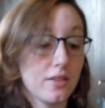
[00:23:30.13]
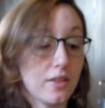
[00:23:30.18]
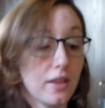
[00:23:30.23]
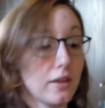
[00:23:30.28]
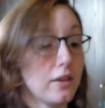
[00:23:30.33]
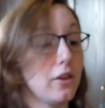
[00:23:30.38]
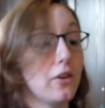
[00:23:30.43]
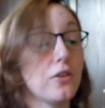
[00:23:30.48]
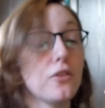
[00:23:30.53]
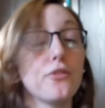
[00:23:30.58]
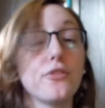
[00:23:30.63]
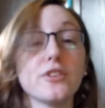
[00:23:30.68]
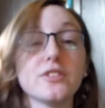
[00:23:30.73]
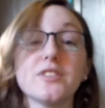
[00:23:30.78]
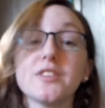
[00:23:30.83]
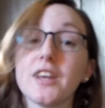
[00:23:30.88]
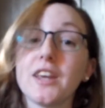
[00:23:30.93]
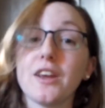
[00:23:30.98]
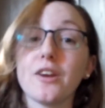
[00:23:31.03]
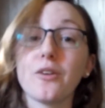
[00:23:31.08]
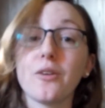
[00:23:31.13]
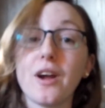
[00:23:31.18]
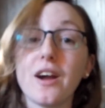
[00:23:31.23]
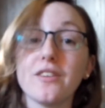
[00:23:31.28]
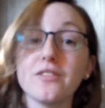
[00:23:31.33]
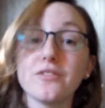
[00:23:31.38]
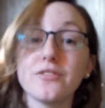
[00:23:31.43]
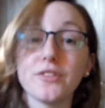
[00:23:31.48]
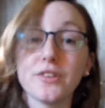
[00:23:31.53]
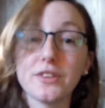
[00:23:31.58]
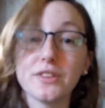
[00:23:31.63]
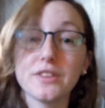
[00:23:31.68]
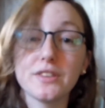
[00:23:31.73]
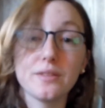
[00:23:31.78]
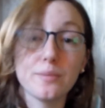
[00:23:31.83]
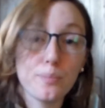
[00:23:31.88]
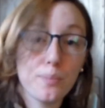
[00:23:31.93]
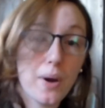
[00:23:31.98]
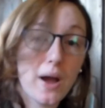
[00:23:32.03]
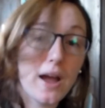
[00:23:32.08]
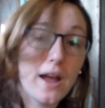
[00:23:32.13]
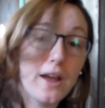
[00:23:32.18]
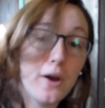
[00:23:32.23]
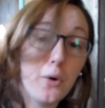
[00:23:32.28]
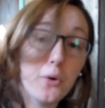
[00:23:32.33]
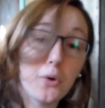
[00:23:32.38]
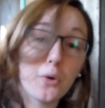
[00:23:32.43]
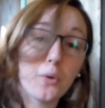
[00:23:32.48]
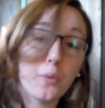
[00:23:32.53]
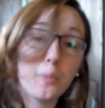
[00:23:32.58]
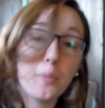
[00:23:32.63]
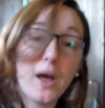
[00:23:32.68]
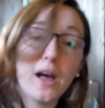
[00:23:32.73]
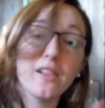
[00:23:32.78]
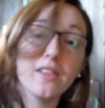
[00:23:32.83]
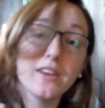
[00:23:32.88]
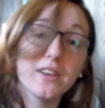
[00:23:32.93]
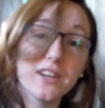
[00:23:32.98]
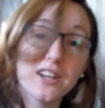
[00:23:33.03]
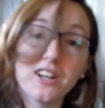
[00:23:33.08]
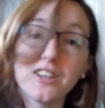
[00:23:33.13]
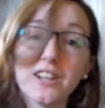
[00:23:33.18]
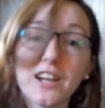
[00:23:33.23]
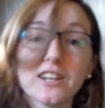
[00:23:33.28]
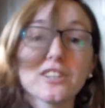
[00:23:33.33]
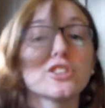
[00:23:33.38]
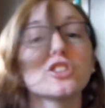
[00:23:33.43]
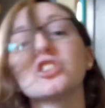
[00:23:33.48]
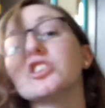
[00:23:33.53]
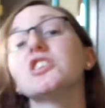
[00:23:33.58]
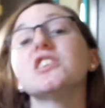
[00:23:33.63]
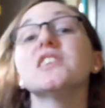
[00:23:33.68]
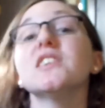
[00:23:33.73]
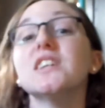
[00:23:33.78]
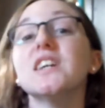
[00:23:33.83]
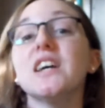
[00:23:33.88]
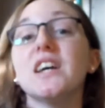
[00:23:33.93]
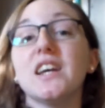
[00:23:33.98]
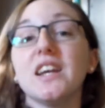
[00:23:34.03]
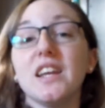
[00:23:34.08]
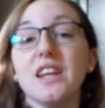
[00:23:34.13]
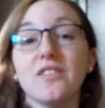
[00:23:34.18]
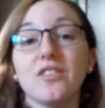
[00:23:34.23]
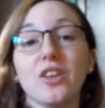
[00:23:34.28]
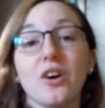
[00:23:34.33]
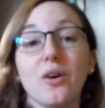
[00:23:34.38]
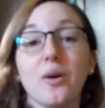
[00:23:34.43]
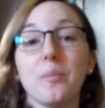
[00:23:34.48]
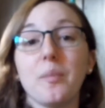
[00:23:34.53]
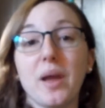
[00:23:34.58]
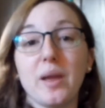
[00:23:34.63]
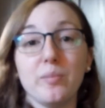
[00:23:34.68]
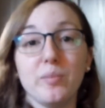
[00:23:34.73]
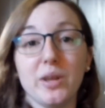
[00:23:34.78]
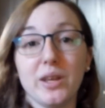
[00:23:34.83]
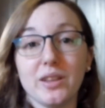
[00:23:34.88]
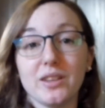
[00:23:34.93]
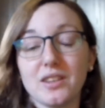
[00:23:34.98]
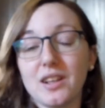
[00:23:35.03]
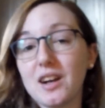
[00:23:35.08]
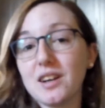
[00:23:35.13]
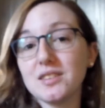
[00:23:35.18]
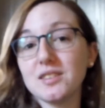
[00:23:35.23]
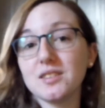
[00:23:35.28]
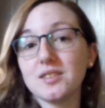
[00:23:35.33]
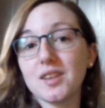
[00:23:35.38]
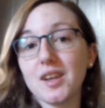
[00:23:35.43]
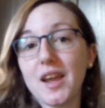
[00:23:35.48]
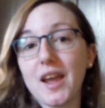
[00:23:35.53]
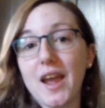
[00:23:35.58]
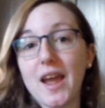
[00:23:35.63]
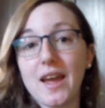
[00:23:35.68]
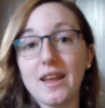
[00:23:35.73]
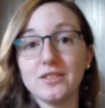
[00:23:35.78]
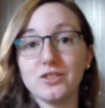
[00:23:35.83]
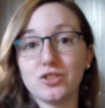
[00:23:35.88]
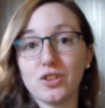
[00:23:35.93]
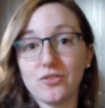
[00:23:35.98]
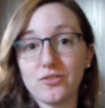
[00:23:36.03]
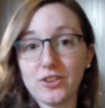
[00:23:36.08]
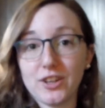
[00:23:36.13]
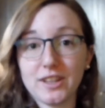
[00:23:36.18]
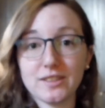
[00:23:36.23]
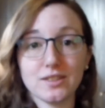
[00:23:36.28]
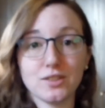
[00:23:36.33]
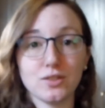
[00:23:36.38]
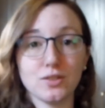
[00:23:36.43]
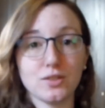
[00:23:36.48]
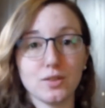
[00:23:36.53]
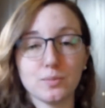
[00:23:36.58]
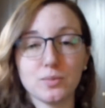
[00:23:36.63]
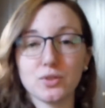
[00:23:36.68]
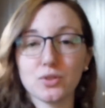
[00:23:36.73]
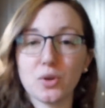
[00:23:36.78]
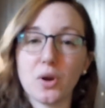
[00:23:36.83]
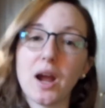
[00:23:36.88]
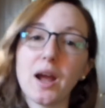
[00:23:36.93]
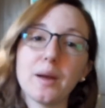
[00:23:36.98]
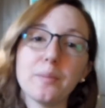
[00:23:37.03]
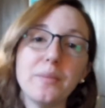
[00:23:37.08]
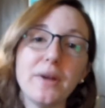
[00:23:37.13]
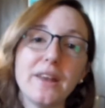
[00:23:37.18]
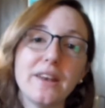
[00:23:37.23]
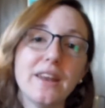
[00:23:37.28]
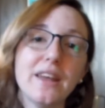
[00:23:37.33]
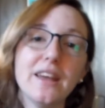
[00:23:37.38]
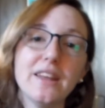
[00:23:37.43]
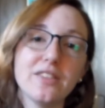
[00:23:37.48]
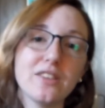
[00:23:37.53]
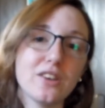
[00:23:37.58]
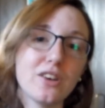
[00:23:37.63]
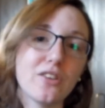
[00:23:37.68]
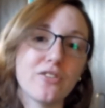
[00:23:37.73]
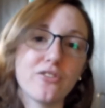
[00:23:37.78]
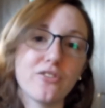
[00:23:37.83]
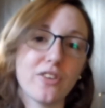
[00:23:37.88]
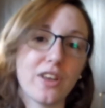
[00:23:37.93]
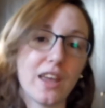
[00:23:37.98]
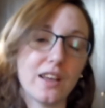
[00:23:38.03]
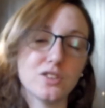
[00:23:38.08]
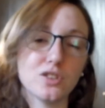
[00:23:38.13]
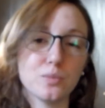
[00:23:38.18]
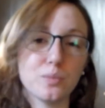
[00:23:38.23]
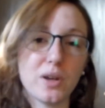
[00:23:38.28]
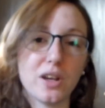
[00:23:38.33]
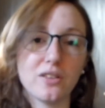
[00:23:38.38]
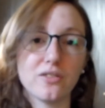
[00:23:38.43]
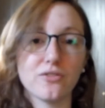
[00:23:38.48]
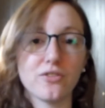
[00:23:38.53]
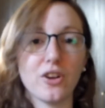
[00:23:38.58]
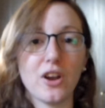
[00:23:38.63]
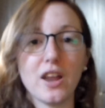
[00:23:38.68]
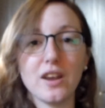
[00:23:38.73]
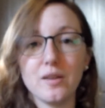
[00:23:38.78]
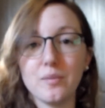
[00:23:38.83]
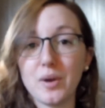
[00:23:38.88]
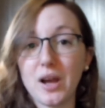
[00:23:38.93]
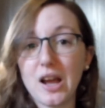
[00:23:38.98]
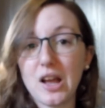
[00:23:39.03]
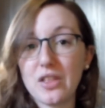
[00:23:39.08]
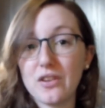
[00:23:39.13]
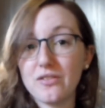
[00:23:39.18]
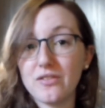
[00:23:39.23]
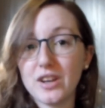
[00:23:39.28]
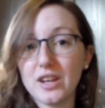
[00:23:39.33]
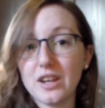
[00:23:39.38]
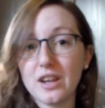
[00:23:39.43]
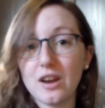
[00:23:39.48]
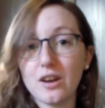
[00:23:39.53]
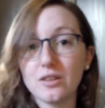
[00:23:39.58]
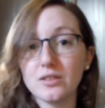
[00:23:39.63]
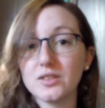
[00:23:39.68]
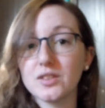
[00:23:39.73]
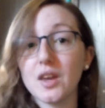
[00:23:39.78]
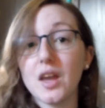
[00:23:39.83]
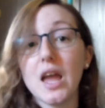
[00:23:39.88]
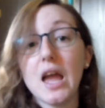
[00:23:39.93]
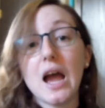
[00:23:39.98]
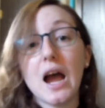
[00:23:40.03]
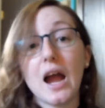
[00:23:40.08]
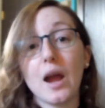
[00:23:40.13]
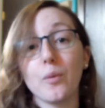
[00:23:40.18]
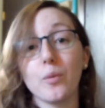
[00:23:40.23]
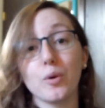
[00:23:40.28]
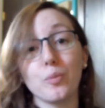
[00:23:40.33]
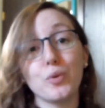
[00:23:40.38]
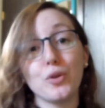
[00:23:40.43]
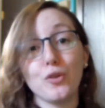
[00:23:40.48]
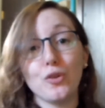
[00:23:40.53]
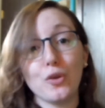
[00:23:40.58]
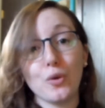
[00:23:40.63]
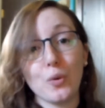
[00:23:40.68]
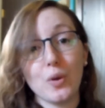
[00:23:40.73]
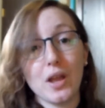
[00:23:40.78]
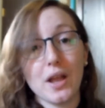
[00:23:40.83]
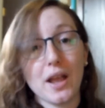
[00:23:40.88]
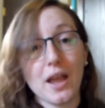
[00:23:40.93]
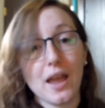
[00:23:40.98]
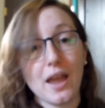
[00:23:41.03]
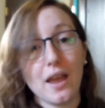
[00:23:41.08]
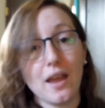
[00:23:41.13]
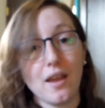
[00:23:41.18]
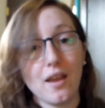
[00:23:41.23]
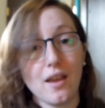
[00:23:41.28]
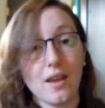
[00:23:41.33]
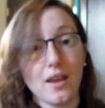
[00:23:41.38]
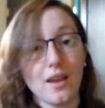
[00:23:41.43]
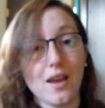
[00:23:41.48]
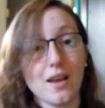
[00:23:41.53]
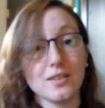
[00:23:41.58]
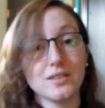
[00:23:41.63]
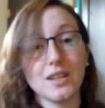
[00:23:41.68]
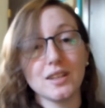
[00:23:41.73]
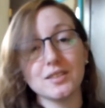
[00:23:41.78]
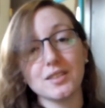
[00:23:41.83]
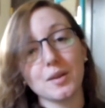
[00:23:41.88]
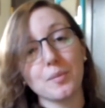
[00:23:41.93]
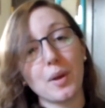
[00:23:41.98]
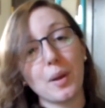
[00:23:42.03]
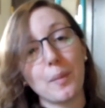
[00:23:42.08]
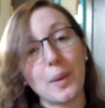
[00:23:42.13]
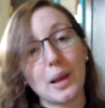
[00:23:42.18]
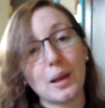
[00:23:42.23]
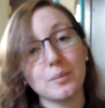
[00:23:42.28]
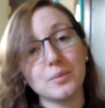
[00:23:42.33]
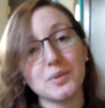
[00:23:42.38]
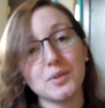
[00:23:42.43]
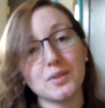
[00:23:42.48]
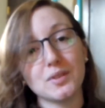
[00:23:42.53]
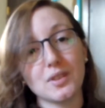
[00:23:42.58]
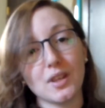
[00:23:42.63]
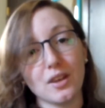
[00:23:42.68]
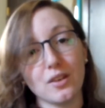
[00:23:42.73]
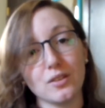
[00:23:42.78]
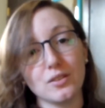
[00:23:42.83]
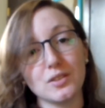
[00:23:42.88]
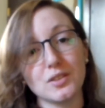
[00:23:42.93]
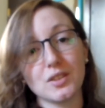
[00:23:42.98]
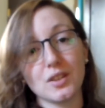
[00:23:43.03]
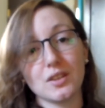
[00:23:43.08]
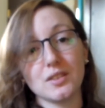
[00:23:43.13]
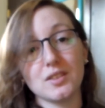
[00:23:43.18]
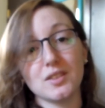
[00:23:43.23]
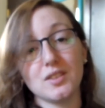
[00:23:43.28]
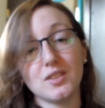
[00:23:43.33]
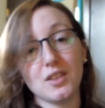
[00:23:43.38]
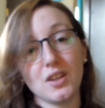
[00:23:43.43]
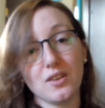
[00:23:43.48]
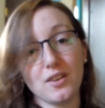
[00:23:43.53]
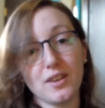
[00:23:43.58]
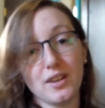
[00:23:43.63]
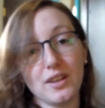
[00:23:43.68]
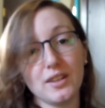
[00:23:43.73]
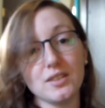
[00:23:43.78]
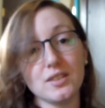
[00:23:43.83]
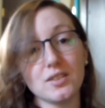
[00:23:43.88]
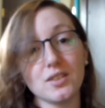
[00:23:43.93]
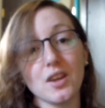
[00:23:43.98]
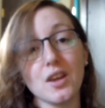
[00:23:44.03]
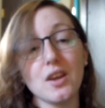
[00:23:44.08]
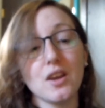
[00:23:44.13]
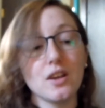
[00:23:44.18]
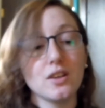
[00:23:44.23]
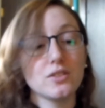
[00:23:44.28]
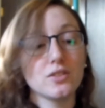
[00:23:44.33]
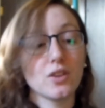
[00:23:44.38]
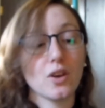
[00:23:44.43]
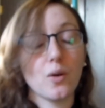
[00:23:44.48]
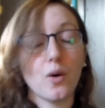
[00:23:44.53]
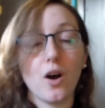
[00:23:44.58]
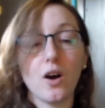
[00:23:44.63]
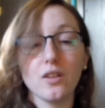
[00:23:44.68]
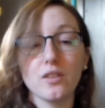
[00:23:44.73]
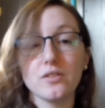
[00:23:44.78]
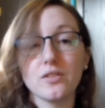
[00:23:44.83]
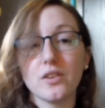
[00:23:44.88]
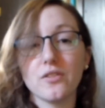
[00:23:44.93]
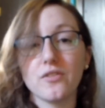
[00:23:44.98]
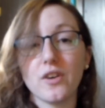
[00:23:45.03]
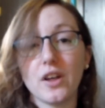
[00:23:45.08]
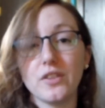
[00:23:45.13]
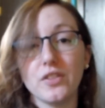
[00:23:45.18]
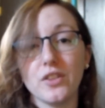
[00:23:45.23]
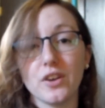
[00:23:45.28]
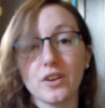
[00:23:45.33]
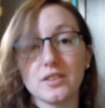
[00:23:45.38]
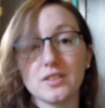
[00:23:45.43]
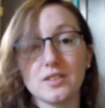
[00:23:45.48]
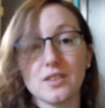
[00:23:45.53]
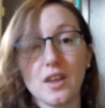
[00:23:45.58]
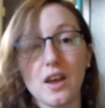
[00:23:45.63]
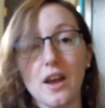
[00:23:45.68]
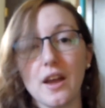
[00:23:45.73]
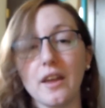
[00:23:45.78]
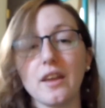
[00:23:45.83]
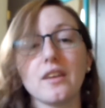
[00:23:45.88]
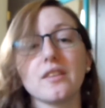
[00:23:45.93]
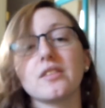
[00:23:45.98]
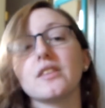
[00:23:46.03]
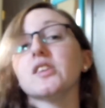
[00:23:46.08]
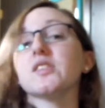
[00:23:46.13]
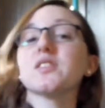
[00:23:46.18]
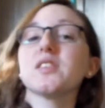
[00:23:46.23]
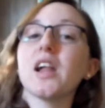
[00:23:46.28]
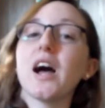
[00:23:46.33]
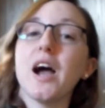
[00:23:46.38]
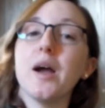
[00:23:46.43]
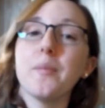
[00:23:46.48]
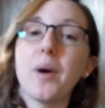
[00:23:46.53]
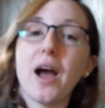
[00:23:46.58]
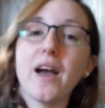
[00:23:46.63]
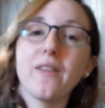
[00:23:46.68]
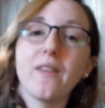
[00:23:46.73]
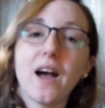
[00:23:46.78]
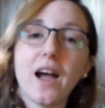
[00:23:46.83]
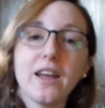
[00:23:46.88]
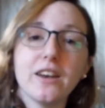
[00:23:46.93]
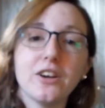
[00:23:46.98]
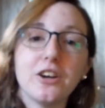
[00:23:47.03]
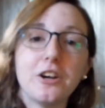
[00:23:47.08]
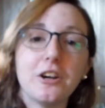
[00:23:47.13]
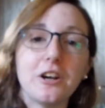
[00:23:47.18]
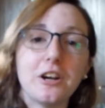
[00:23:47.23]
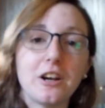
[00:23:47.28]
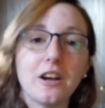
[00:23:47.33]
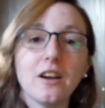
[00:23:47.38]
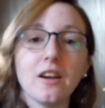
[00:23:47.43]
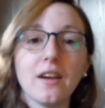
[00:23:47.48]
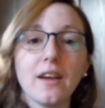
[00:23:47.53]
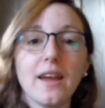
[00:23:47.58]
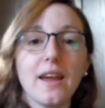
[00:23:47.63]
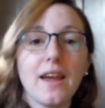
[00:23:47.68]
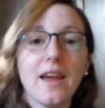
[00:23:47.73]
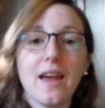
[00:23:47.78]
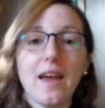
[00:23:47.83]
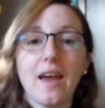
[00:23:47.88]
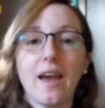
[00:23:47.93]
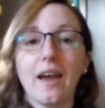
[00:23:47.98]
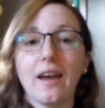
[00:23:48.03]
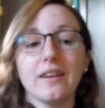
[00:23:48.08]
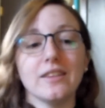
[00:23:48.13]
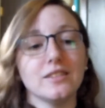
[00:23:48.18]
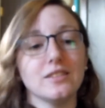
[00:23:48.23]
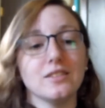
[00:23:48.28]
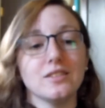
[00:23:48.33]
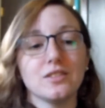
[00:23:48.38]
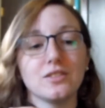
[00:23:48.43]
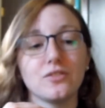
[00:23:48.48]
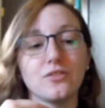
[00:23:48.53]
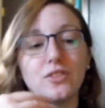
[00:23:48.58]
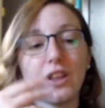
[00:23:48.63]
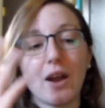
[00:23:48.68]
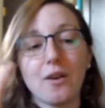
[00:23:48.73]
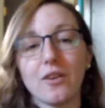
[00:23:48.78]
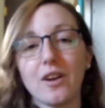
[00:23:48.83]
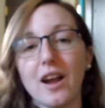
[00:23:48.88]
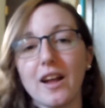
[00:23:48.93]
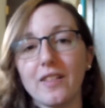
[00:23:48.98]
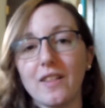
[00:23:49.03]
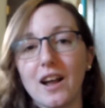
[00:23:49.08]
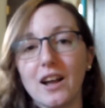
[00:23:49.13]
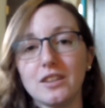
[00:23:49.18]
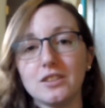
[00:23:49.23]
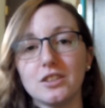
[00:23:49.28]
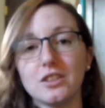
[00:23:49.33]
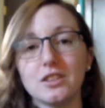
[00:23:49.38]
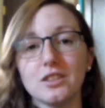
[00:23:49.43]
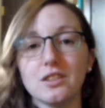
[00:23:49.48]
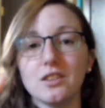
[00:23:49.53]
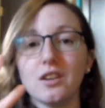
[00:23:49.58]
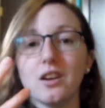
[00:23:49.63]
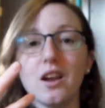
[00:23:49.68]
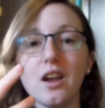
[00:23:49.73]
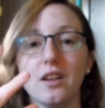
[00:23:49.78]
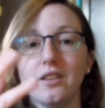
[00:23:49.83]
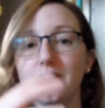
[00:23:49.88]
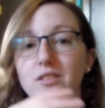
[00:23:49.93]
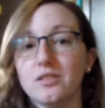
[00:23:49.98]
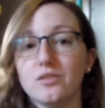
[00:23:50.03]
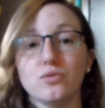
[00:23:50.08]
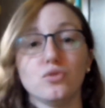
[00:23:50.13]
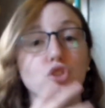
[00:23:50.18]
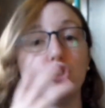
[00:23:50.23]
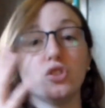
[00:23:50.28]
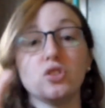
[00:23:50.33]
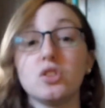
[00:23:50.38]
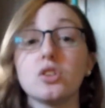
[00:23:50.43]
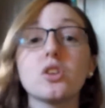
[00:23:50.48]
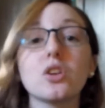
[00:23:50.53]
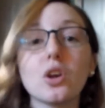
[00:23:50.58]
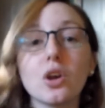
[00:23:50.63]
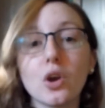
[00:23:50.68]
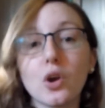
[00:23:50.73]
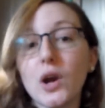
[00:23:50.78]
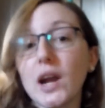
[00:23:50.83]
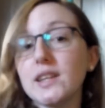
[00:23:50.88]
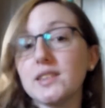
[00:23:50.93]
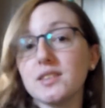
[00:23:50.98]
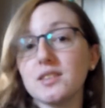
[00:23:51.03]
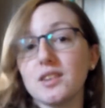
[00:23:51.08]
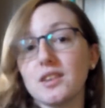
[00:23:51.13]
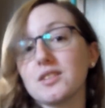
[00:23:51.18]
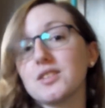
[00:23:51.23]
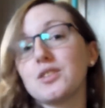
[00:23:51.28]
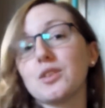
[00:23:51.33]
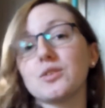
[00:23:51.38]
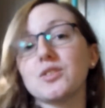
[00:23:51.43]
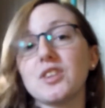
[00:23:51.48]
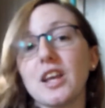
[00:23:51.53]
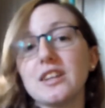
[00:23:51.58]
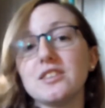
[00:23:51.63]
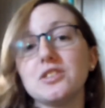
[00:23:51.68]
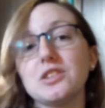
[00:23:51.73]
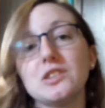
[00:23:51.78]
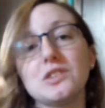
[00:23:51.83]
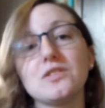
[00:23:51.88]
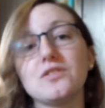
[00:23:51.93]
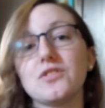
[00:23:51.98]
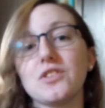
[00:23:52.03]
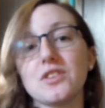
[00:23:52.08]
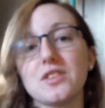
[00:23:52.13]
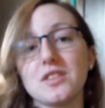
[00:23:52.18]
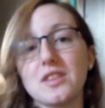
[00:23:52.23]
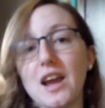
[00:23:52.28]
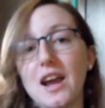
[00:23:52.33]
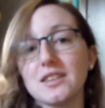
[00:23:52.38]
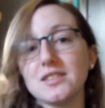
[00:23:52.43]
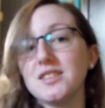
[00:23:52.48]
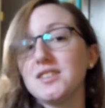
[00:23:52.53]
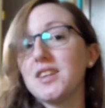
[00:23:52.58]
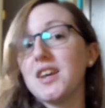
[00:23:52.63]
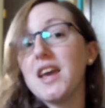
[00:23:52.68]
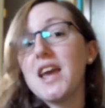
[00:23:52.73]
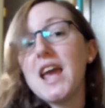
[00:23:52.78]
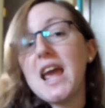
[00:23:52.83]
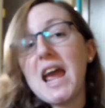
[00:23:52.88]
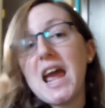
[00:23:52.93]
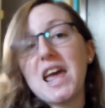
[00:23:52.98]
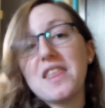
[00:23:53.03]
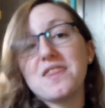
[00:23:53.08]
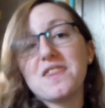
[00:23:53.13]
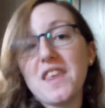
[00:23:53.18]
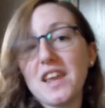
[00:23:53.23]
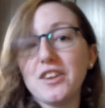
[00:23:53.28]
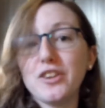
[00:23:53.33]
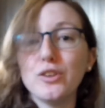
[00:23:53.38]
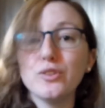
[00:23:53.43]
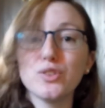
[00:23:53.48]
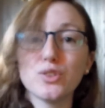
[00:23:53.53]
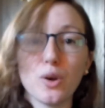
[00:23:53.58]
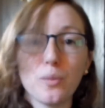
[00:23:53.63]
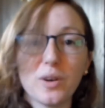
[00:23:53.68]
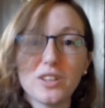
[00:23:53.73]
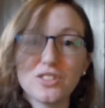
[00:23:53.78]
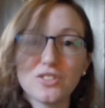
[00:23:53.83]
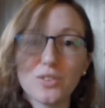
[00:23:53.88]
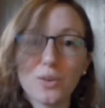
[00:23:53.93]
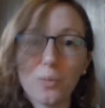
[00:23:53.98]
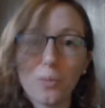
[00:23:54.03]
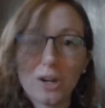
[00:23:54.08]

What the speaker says: thank you for sticking around for my whole palette collection, even though it may be a lot. And don't forget to subscribe and hit the notification bell for any of my other videos. I will be doing a testing my makeup skills series, so all of the fun looks like the slime eyeliner and flower eyeliner and just crazy looks. So stay tuned for that, and thank you so much for